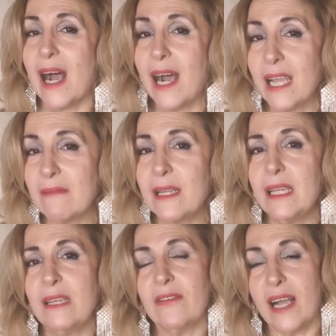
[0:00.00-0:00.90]
I
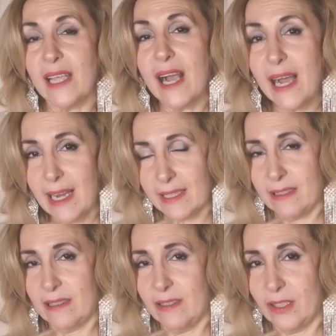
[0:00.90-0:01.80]
believe I
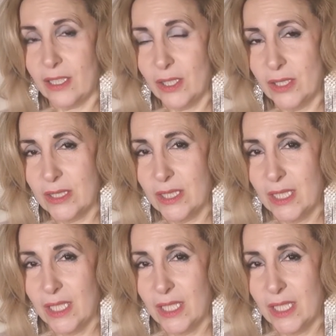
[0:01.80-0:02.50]
act, you know.